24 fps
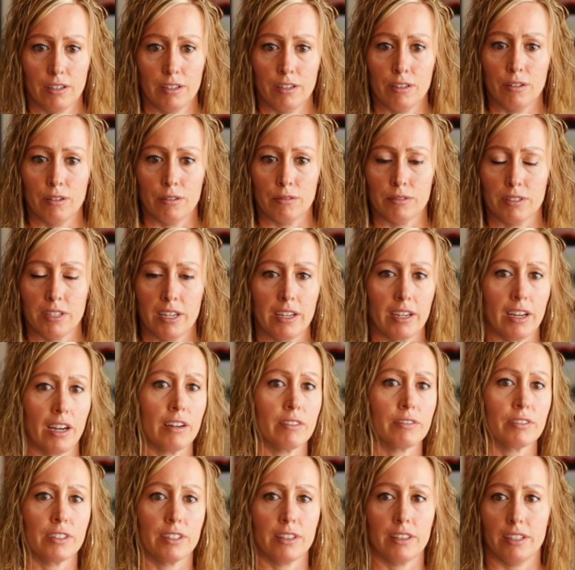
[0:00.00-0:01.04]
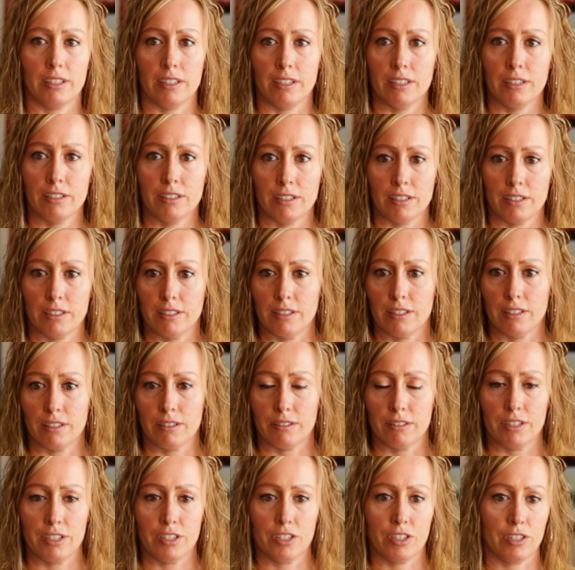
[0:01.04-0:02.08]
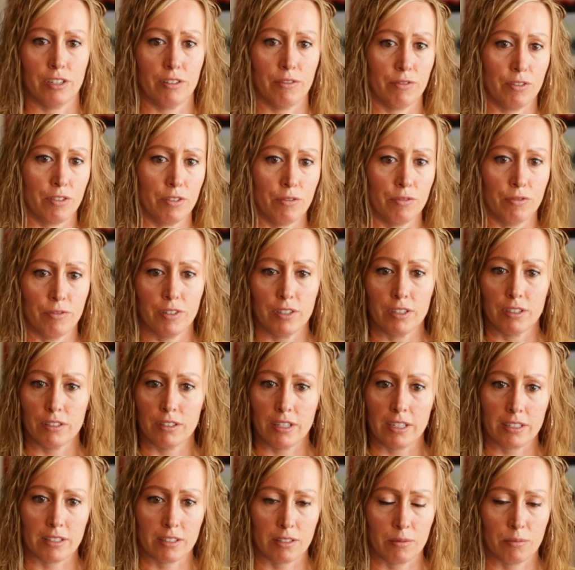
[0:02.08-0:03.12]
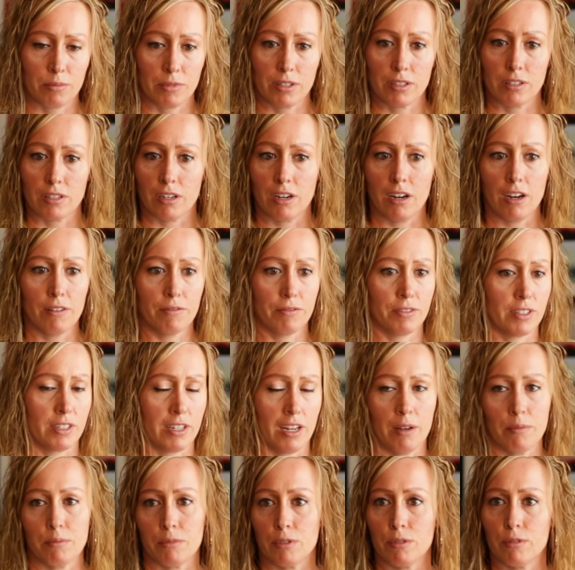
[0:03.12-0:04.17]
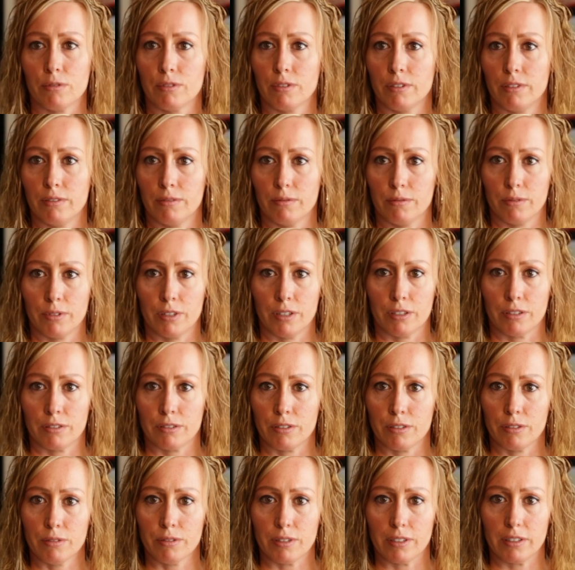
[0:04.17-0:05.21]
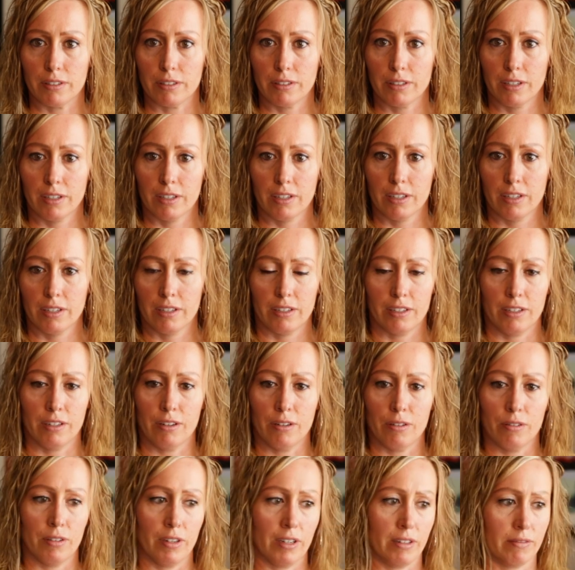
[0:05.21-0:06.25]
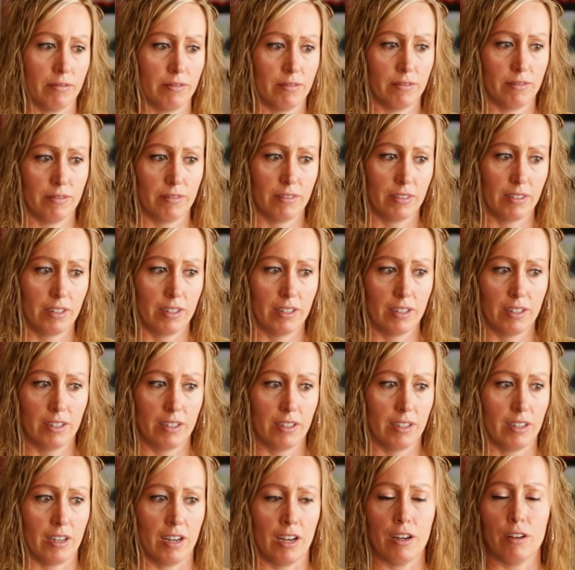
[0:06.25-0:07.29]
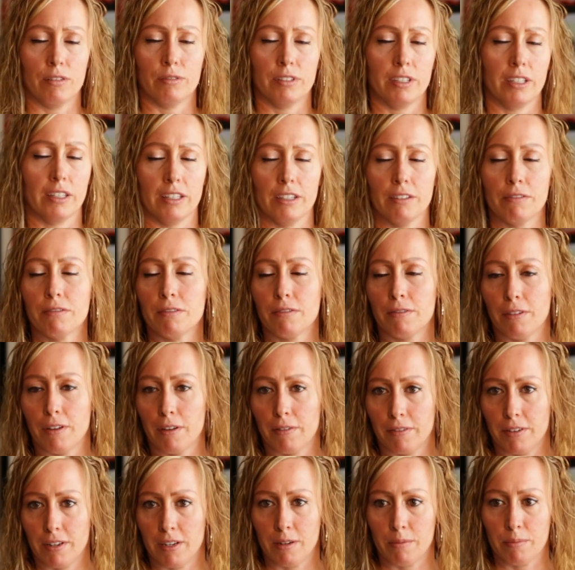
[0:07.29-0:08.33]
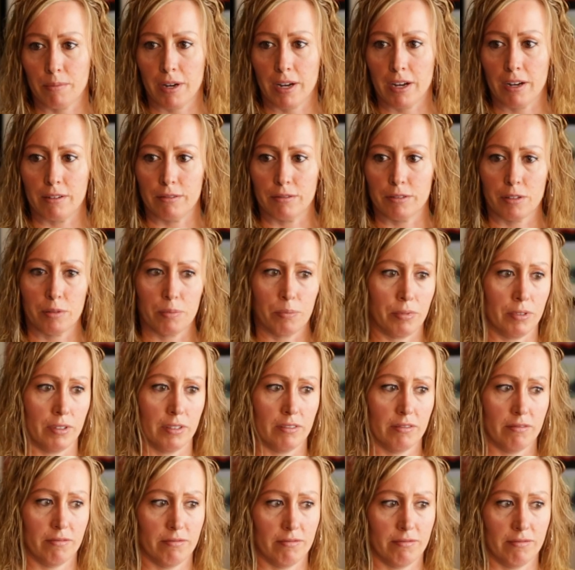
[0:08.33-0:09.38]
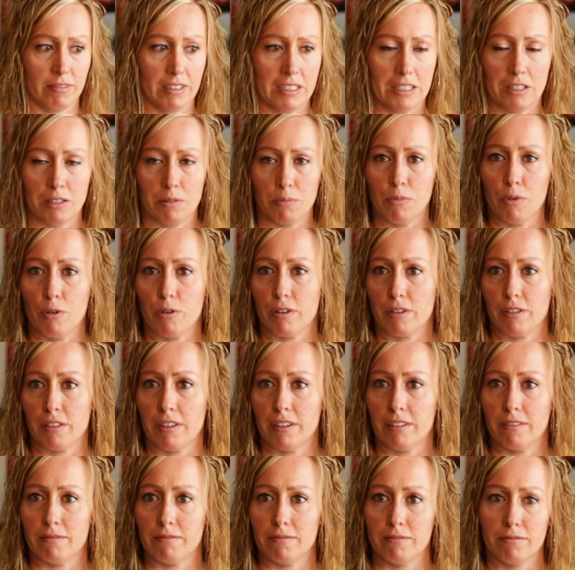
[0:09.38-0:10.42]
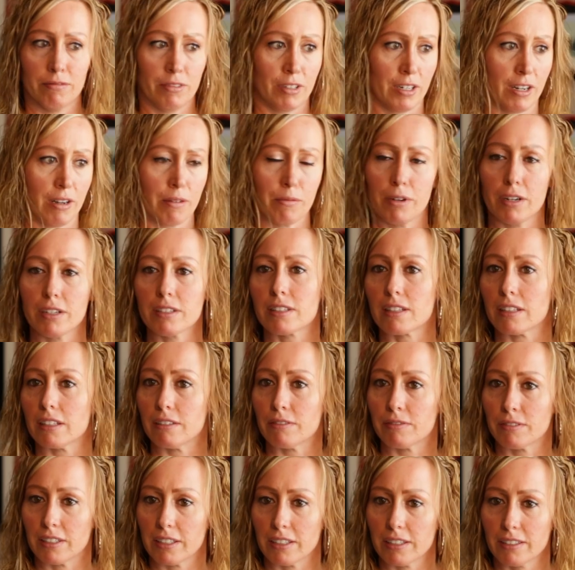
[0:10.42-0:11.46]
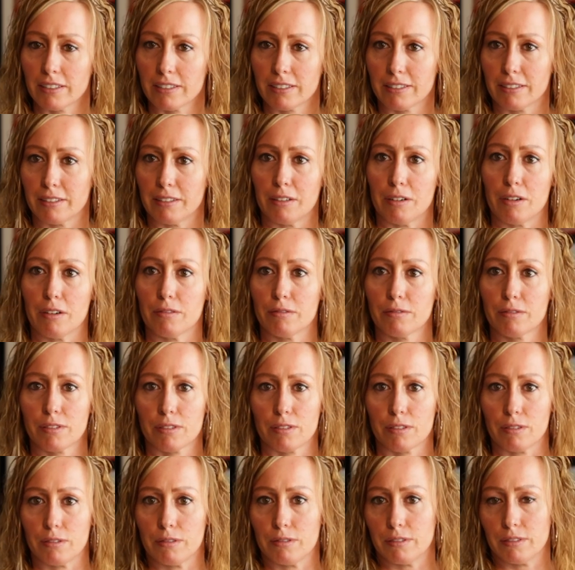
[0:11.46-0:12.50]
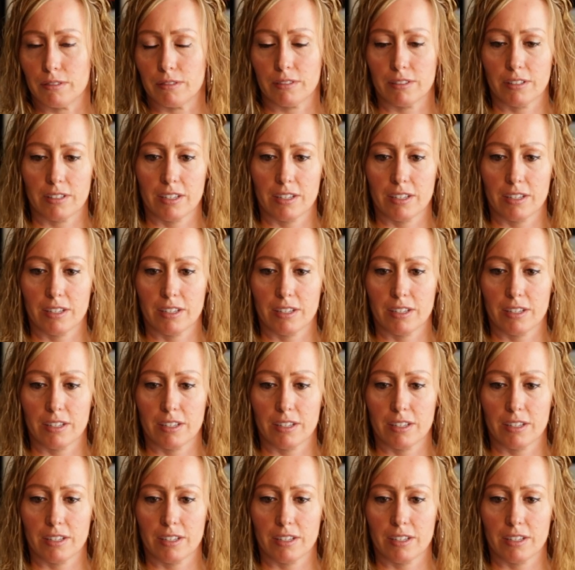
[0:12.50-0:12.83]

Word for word: you know, take everything into consideration. If you feel like something's off, stop doing what you're doing. You know, I, I only lift fifteen pounds, but it's more than what I was lifting, you know, so it,